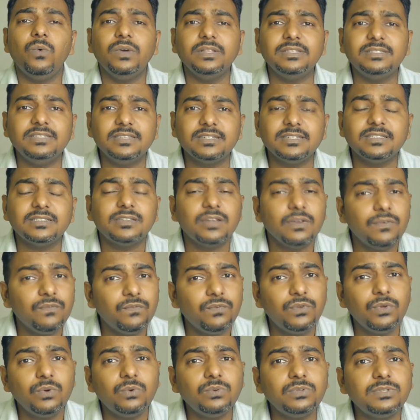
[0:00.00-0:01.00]
With just
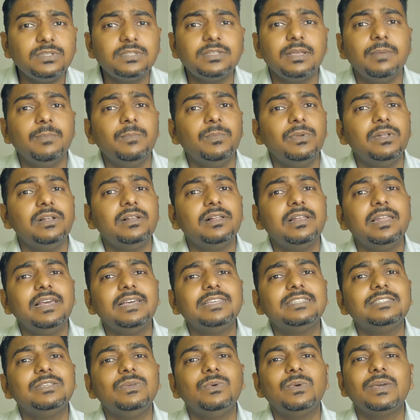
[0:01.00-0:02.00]
few simple
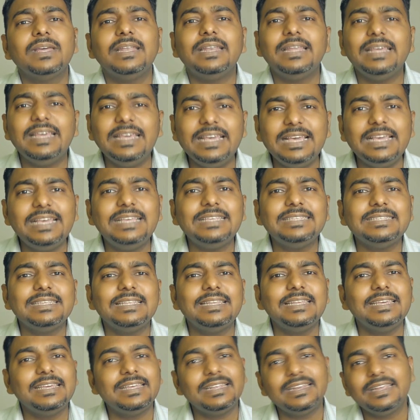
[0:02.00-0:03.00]
clicks, you can
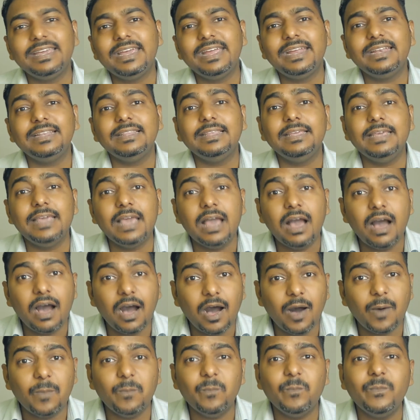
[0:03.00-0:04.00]
easily create the
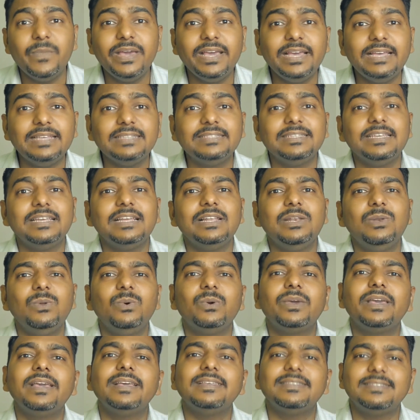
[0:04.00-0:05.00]
amazing
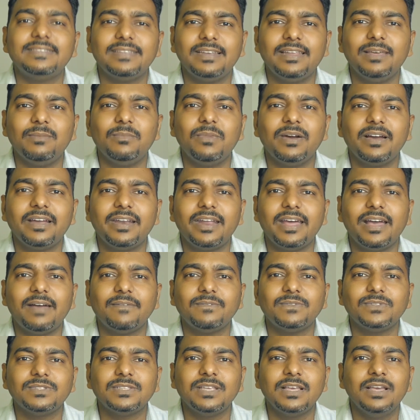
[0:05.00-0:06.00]
looking
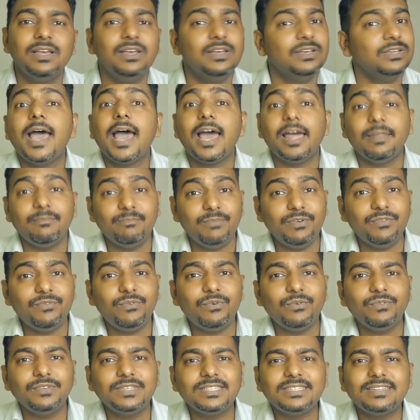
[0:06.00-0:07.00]
cinemagraphs. And
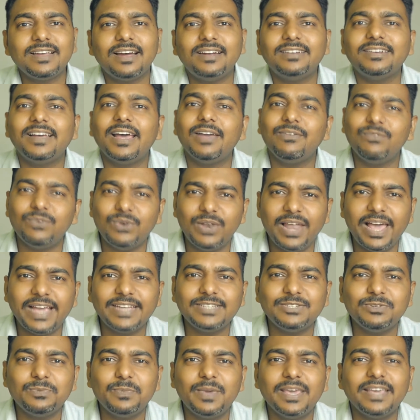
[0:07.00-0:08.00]
before we start, I would
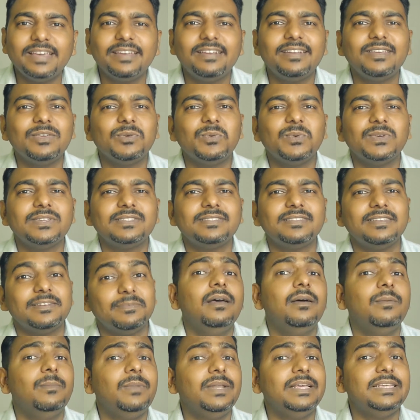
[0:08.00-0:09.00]
like to make a request that
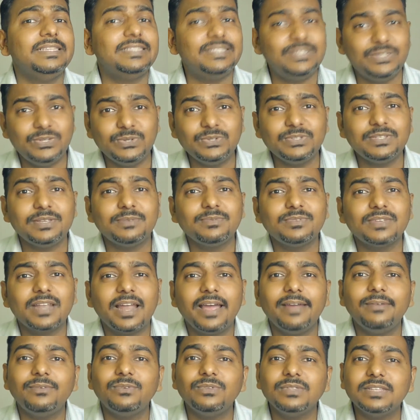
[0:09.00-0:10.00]
please do
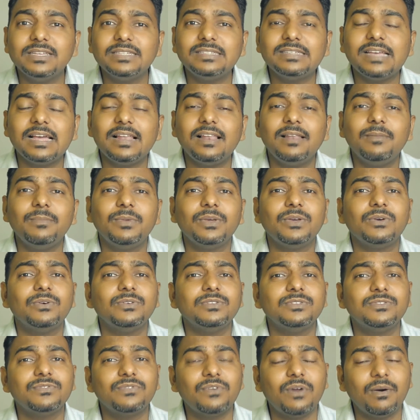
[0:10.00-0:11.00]
subscribe to this channel,
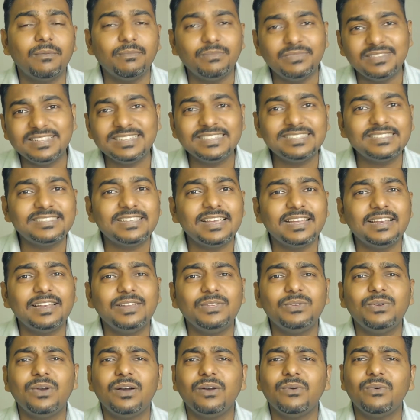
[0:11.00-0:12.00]
because from this channel
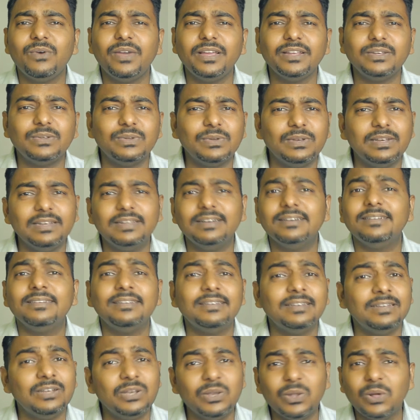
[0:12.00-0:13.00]
you are going to
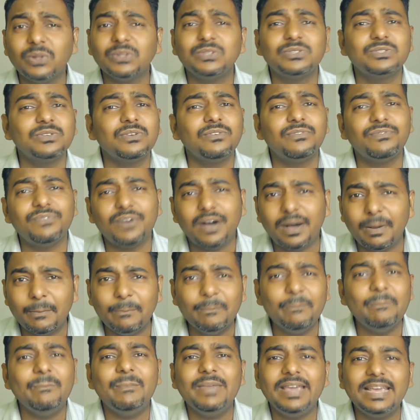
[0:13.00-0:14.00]
learn lots of
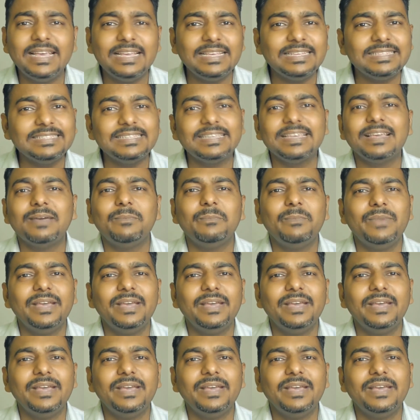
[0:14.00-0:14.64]
amazing